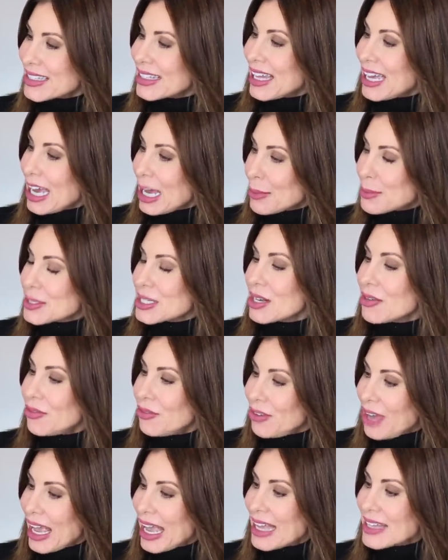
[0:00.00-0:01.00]
Labs
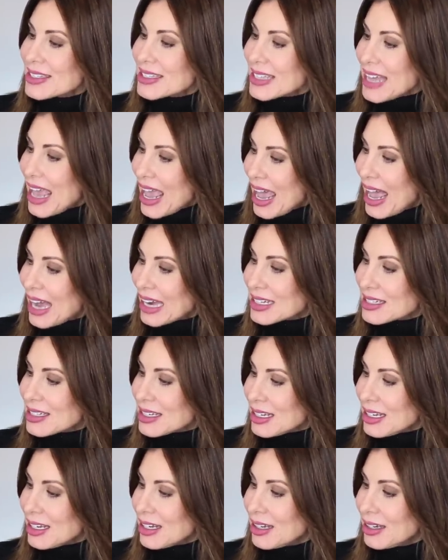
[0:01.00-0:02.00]
Fast
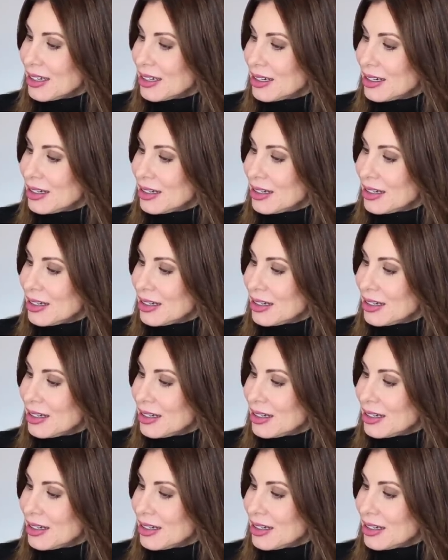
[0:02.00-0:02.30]
Acting